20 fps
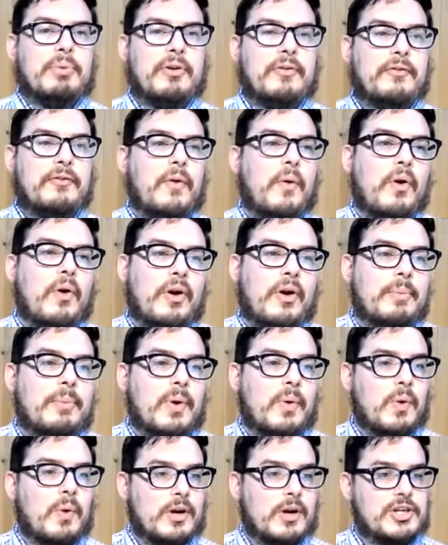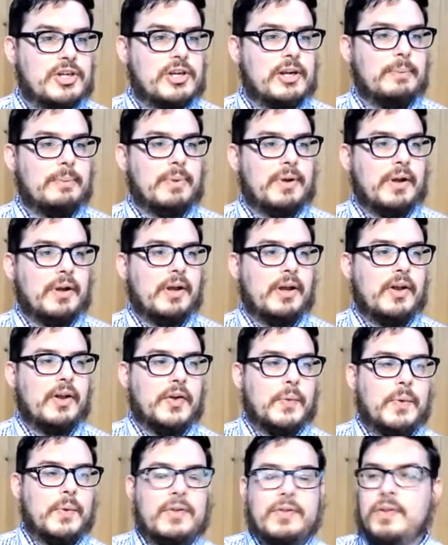perform worship
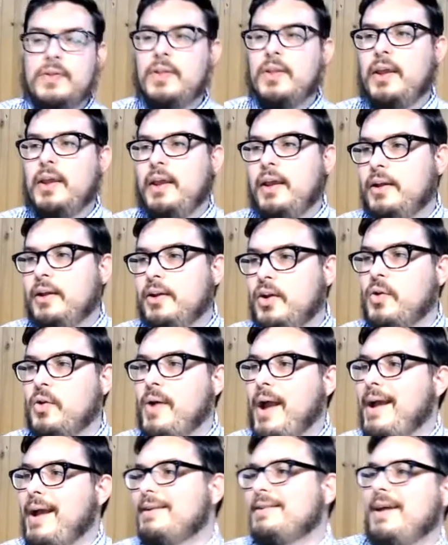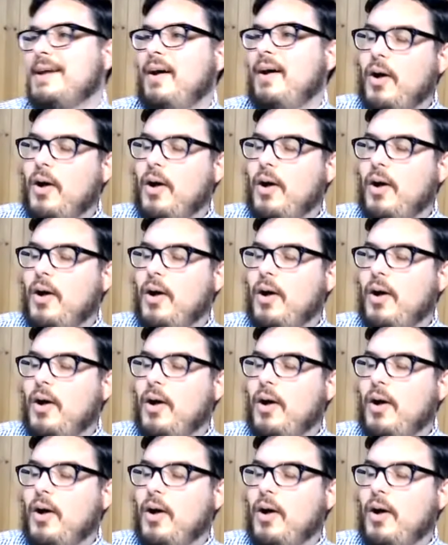with the incorrect